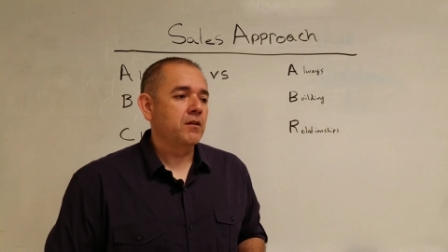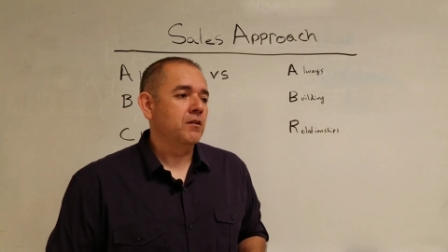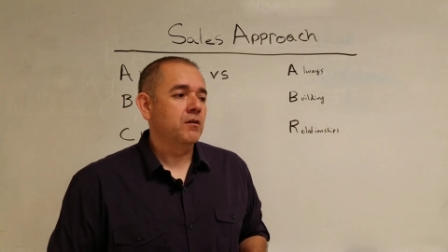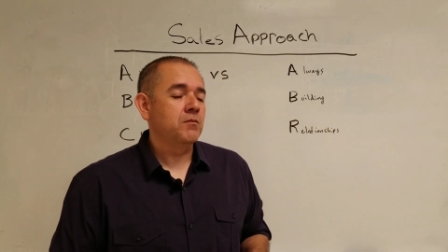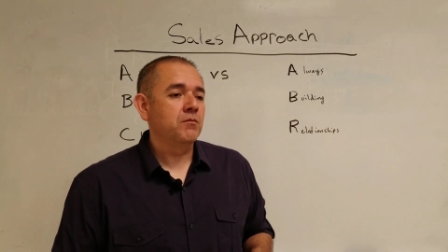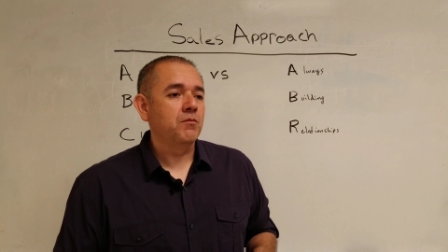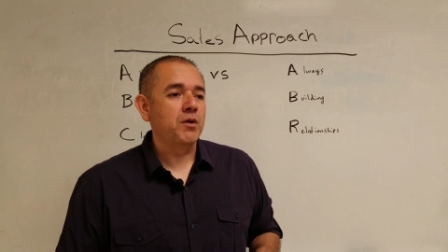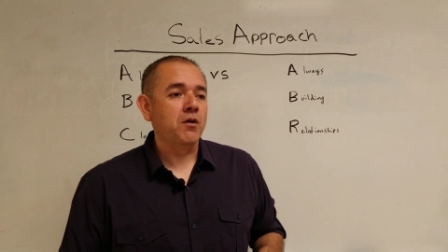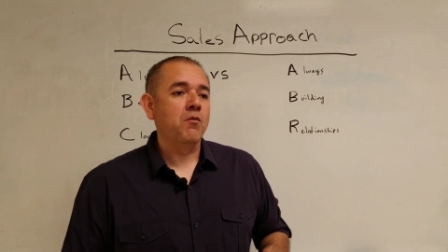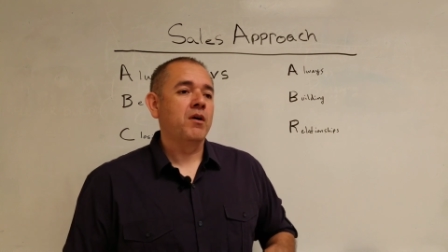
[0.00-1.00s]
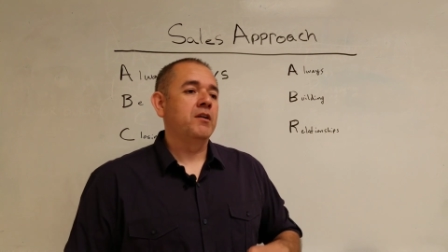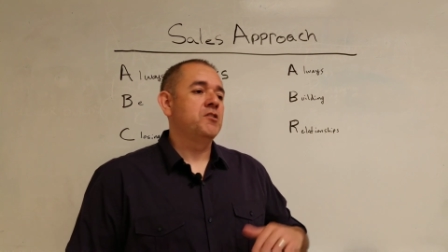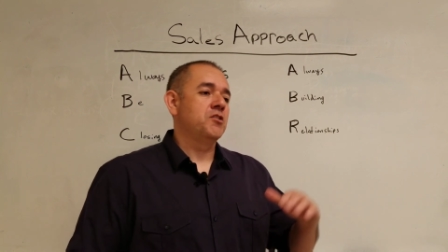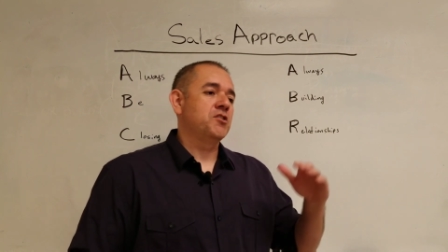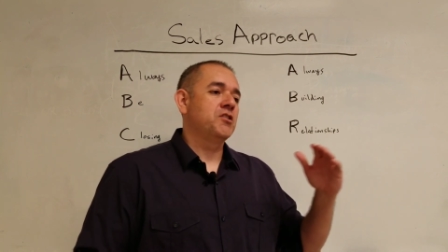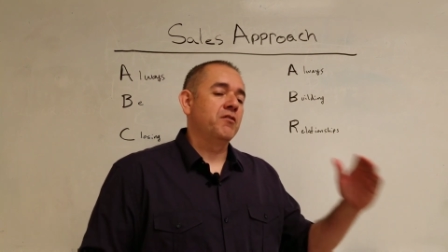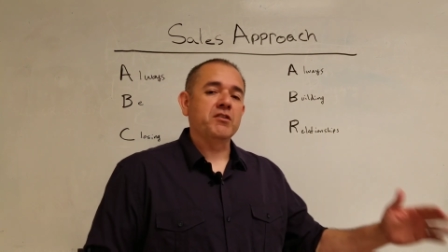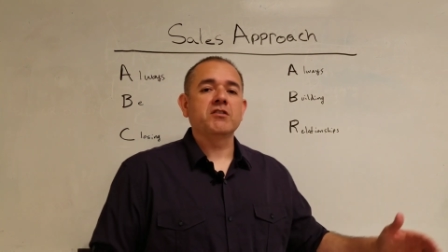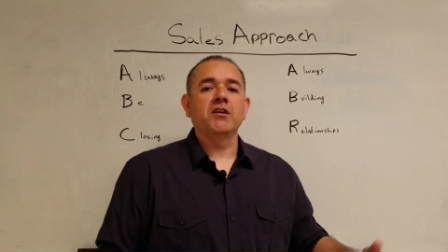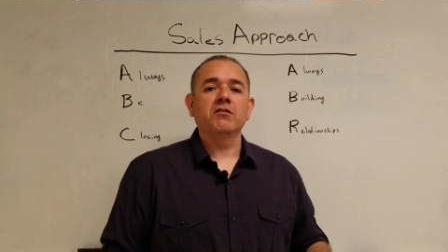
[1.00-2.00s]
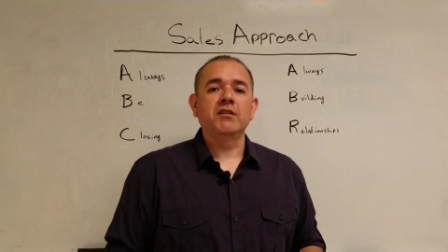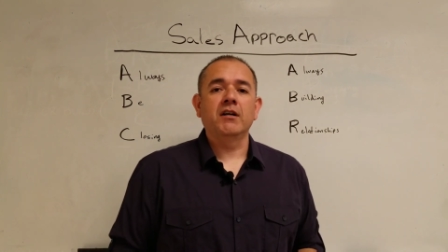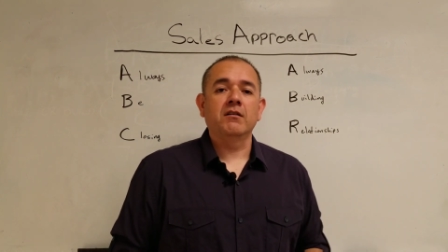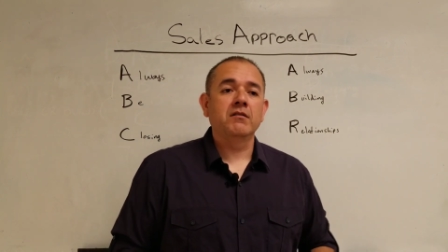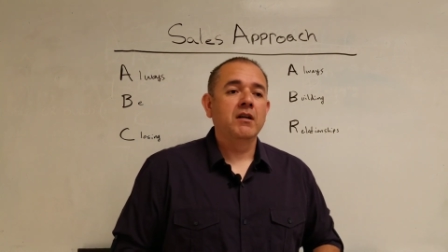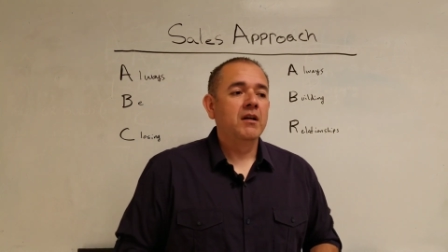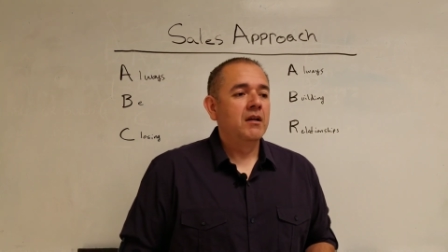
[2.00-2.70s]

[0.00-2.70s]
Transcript: We don't want to just shove a sale down